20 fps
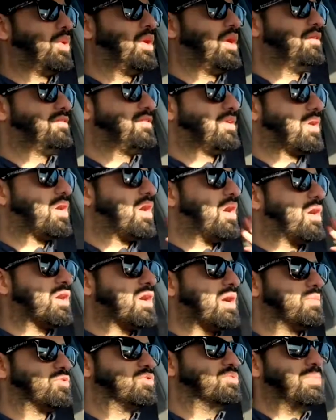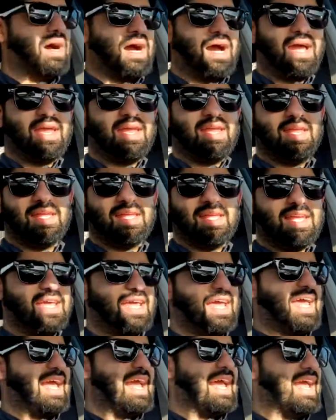if a car comes by
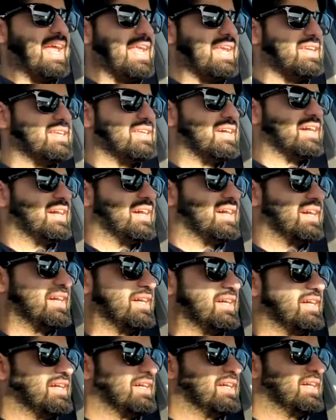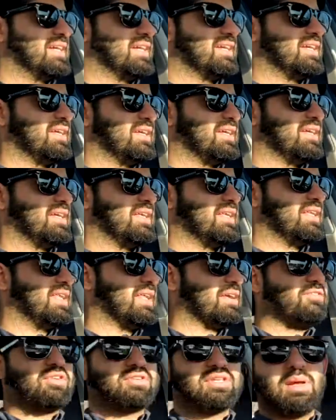and
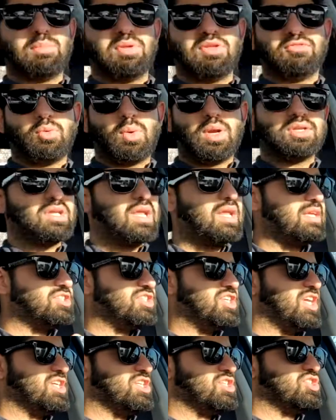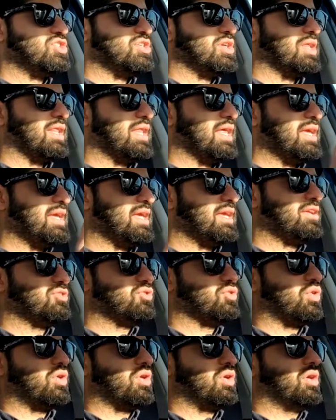like for example, if you wanted to like change lanes
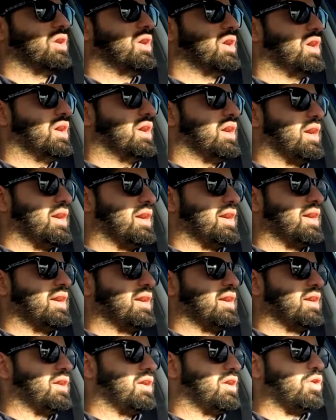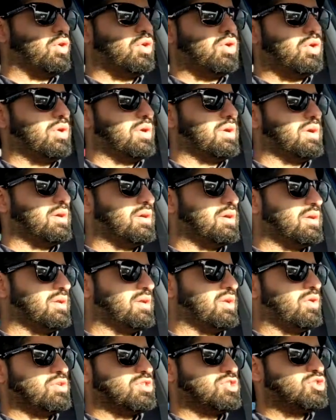or
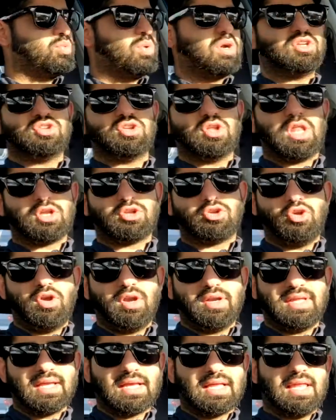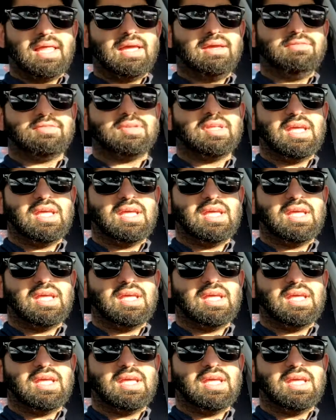you know, you just wanted to like take a left,